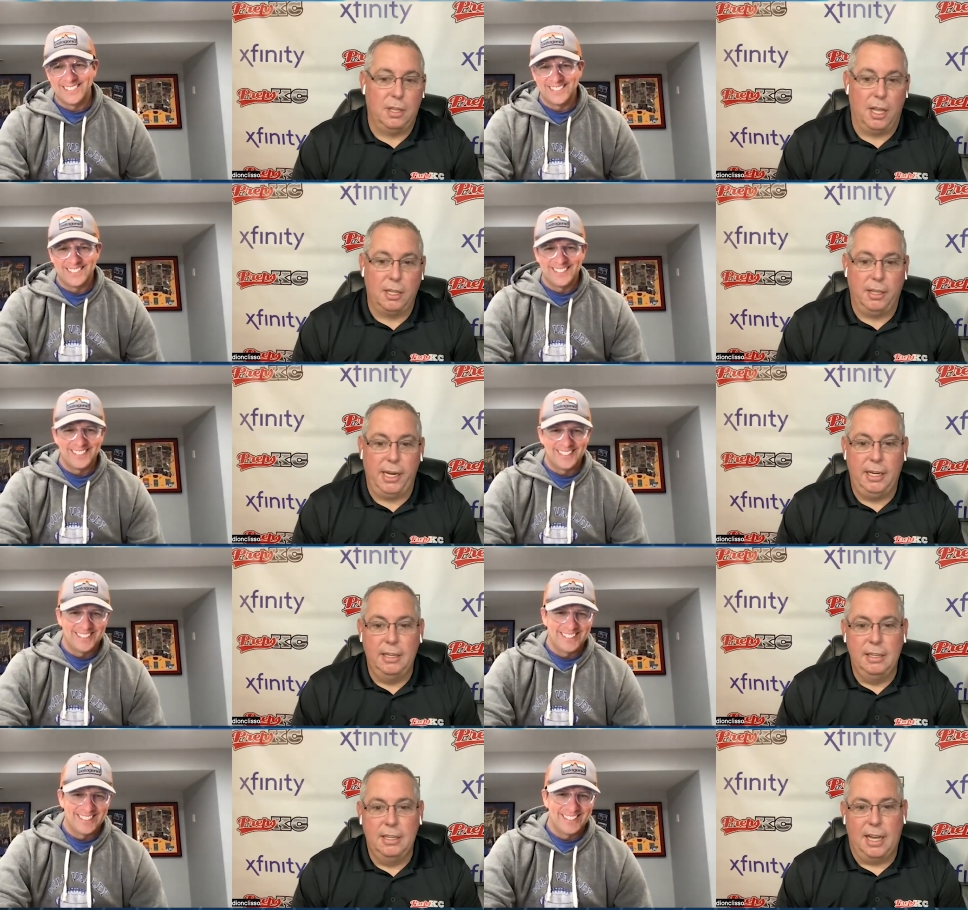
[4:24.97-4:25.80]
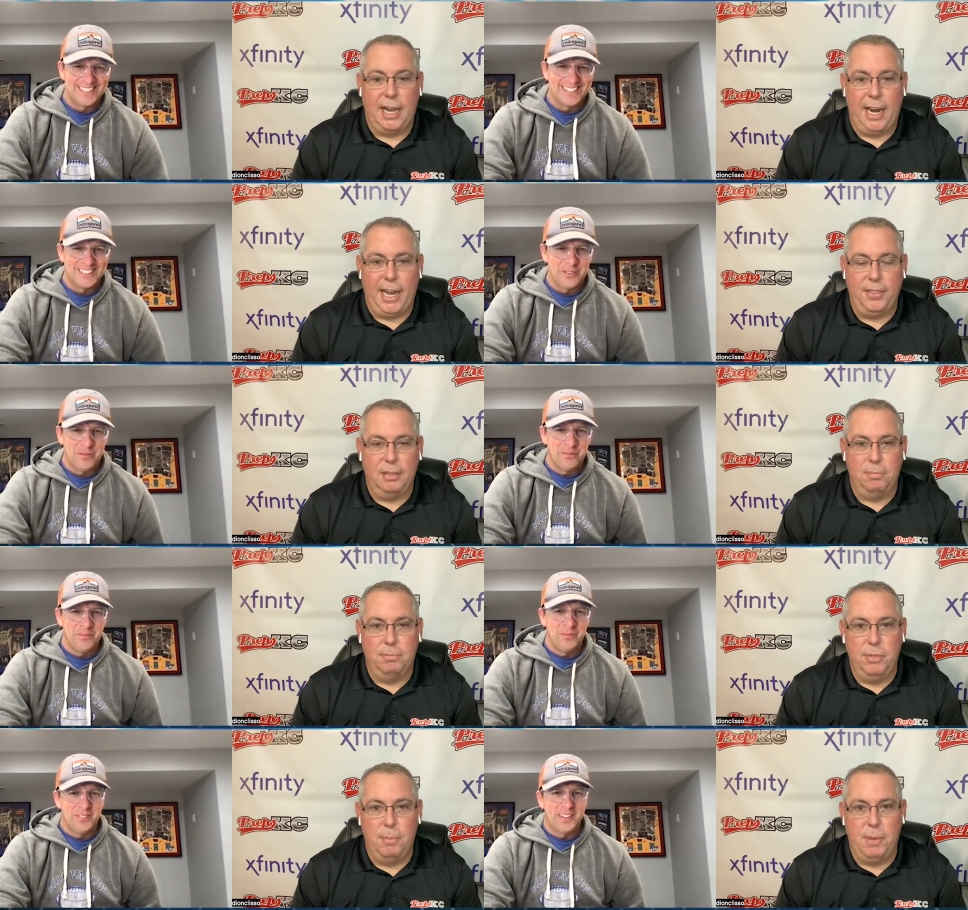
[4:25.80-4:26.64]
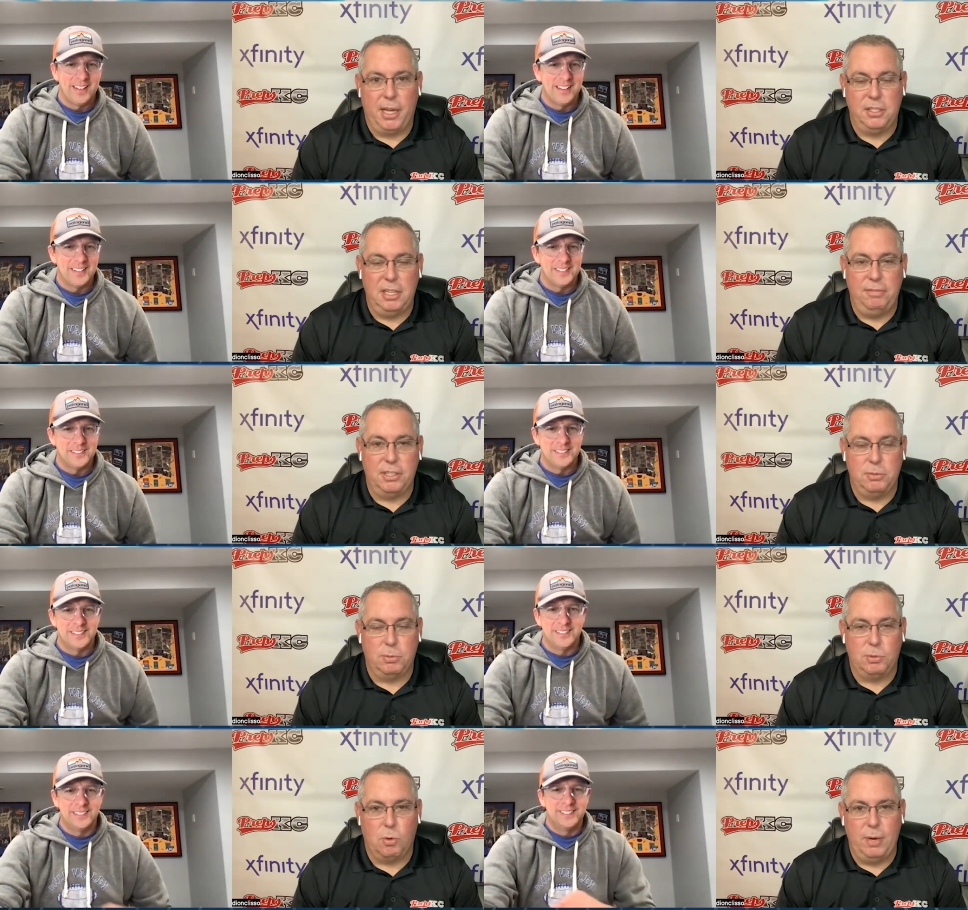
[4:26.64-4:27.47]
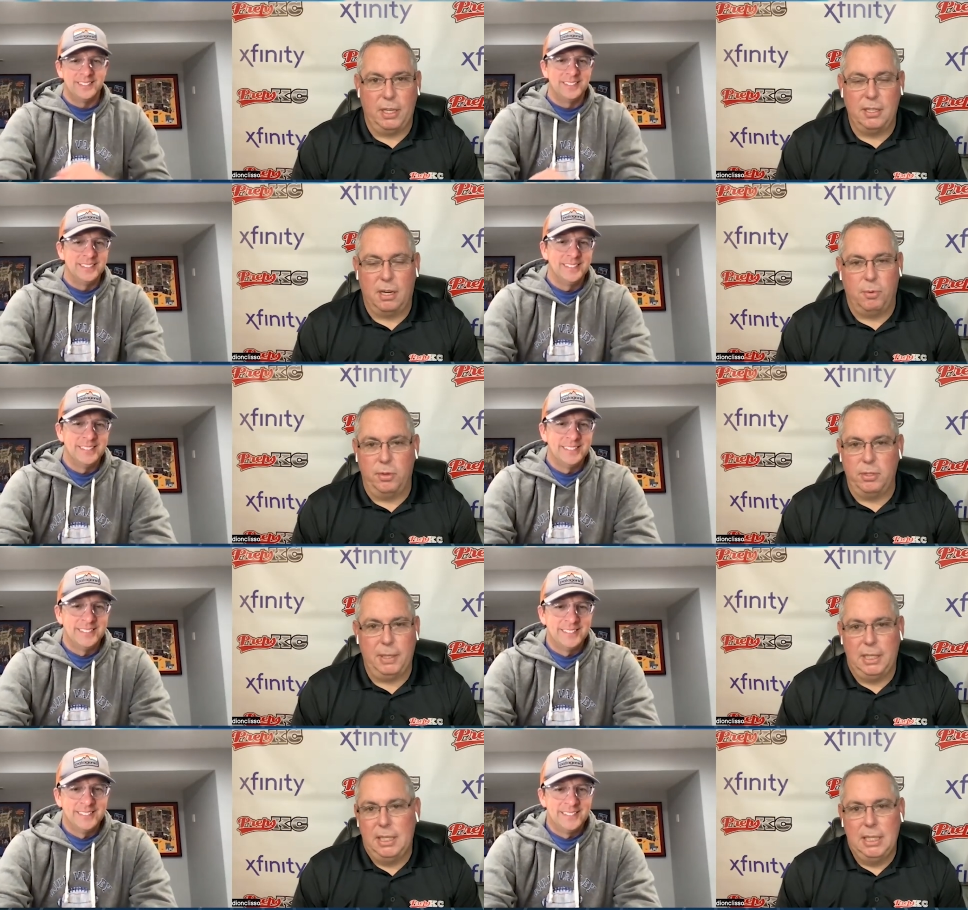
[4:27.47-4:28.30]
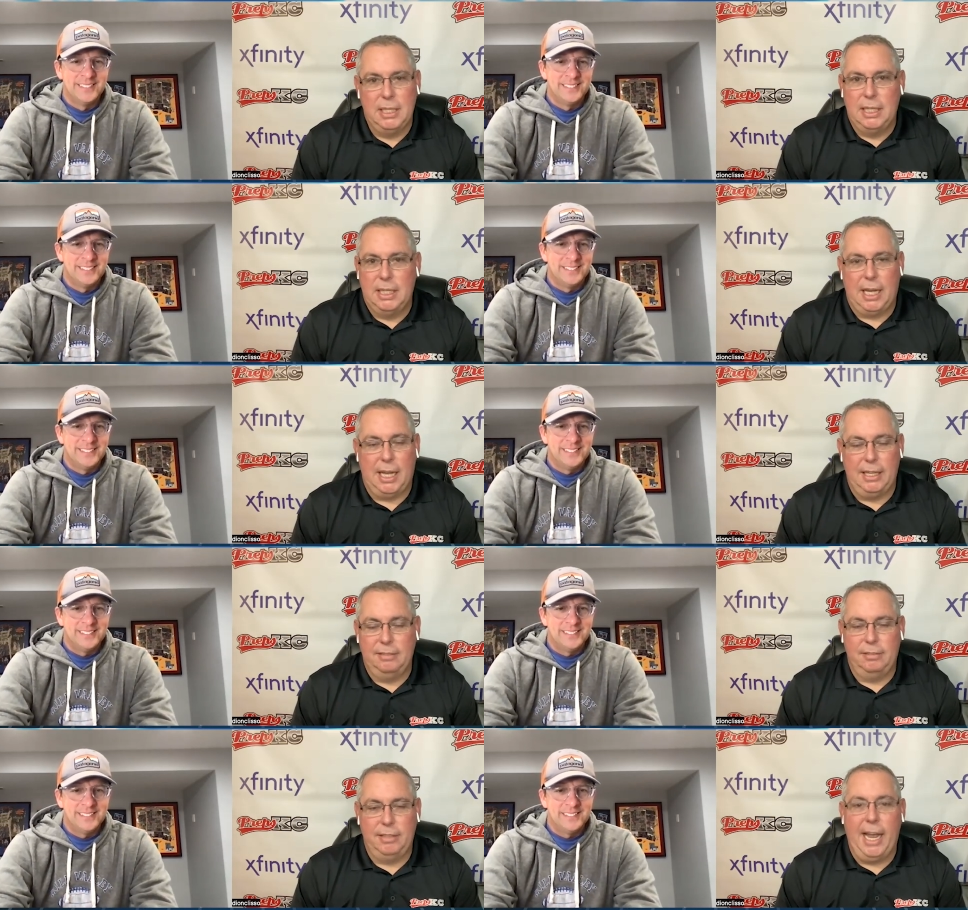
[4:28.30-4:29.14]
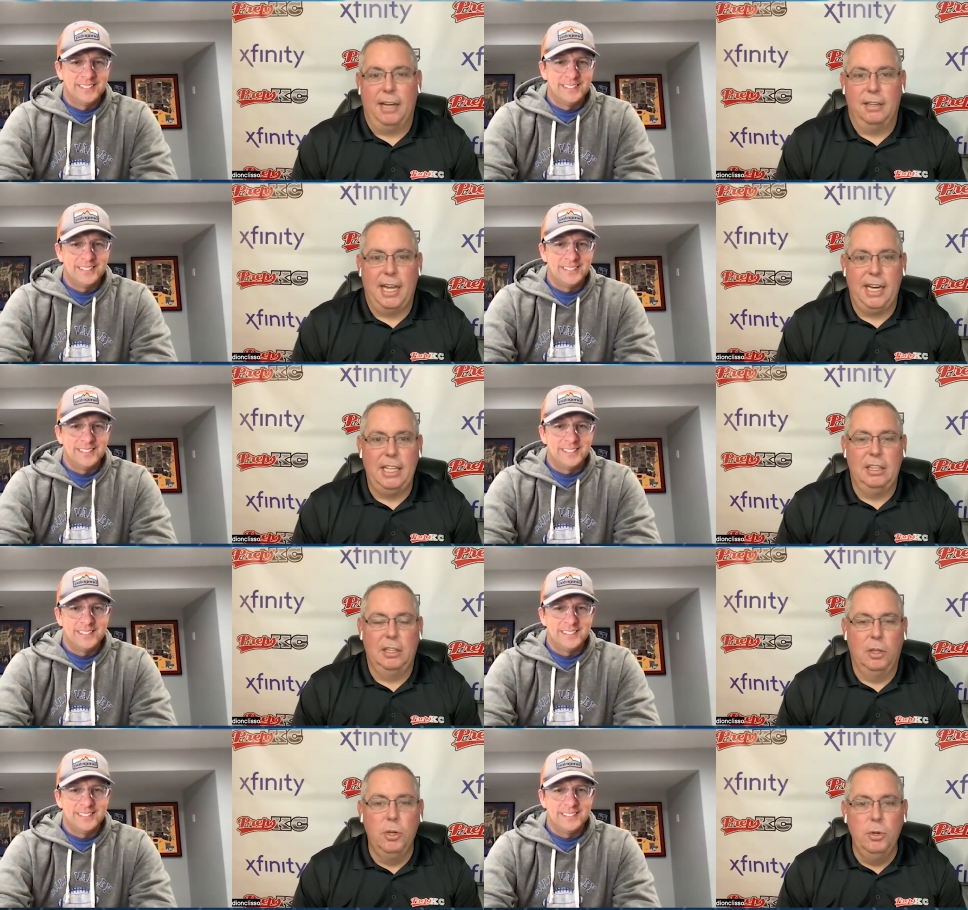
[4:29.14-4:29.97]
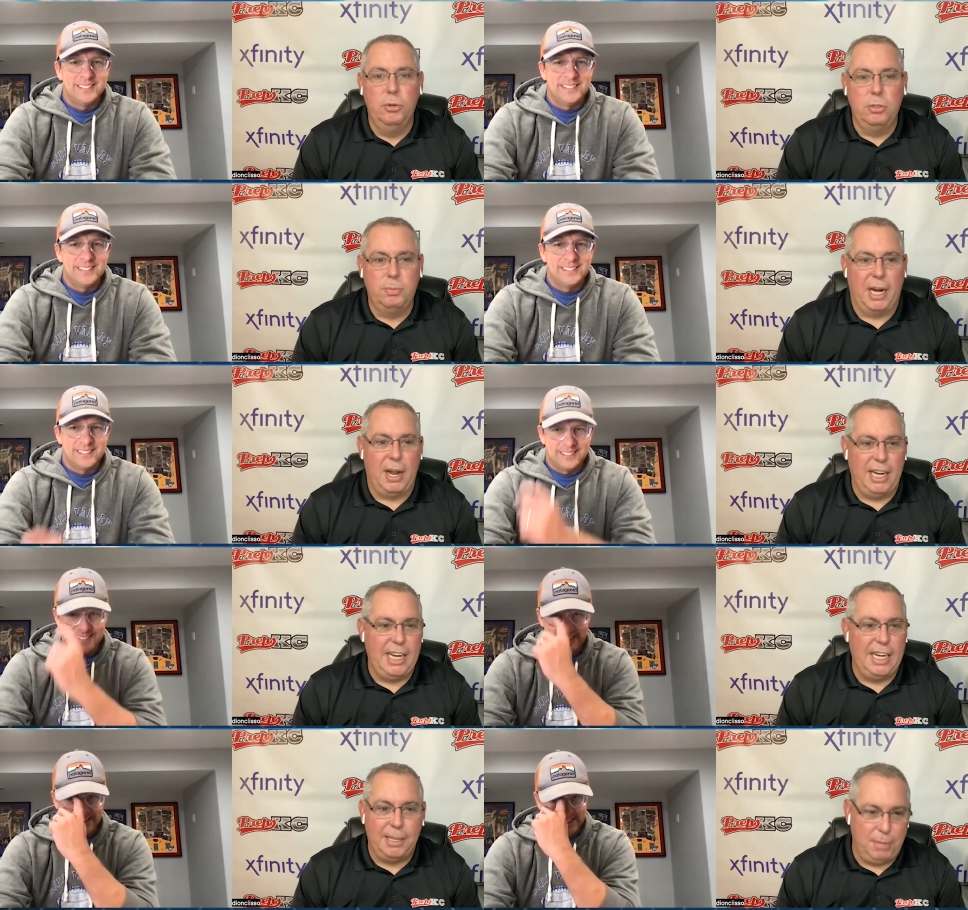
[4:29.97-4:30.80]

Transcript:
Speaker 1: Luckily, I had the, the Bucks defense would score me a ton of points. But uh, yeah, I didn't lose, but I didn't